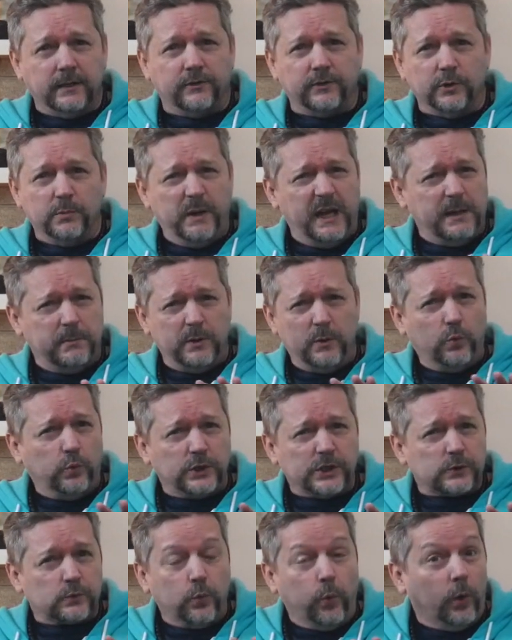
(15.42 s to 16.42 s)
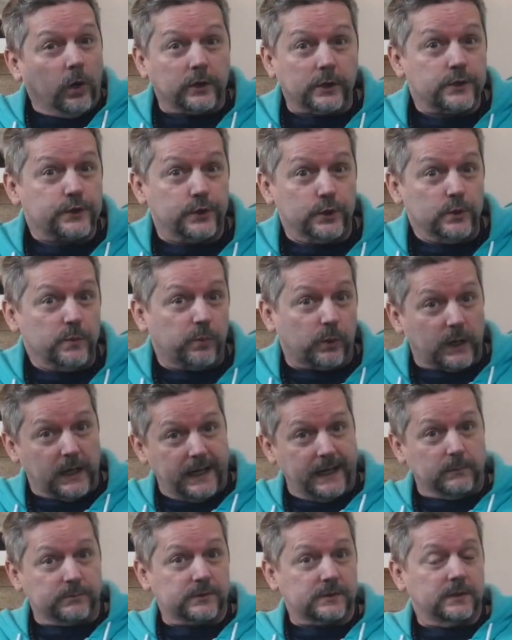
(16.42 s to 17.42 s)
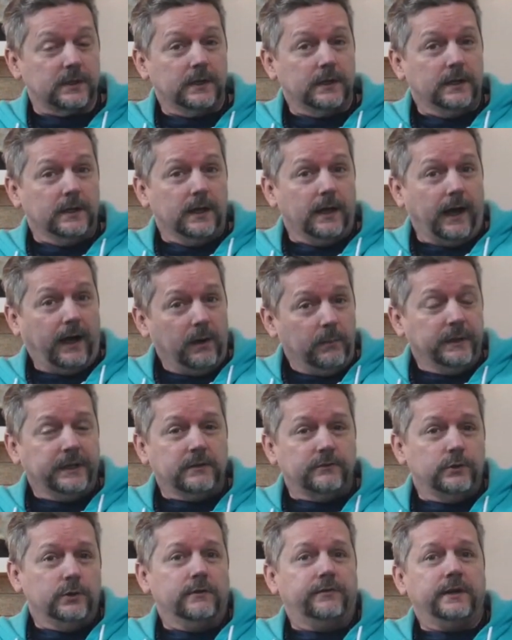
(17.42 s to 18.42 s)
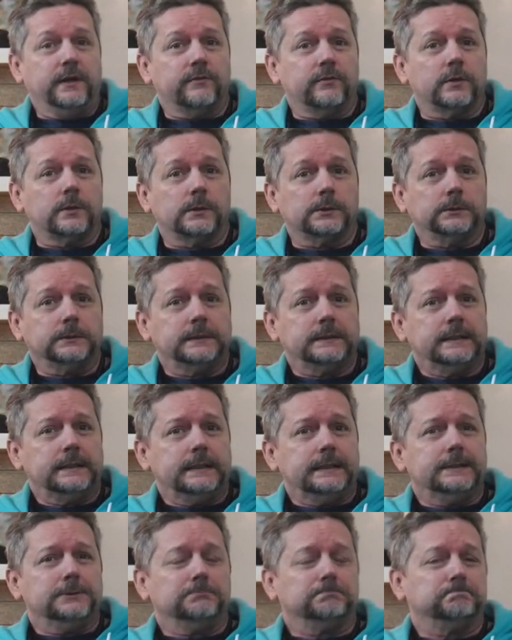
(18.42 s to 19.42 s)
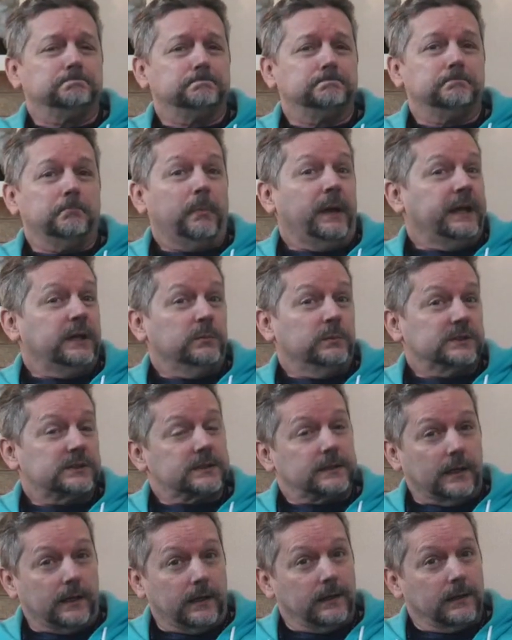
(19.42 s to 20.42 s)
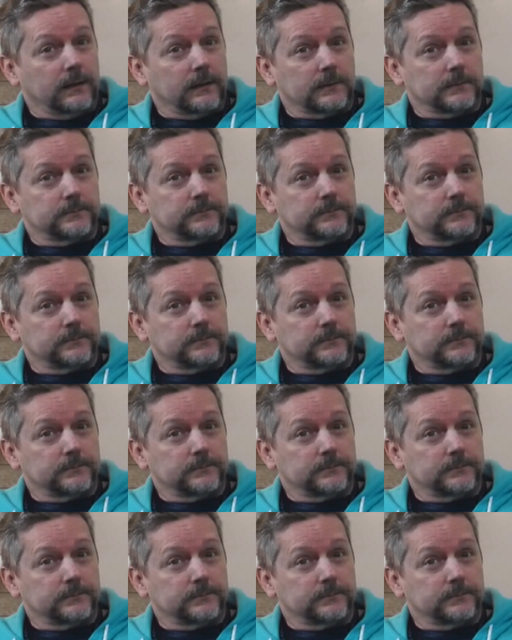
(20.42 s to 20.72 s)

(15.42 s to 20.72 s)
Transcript: of you, maybe just one or two perhaps, how many of you have ever made a mistake?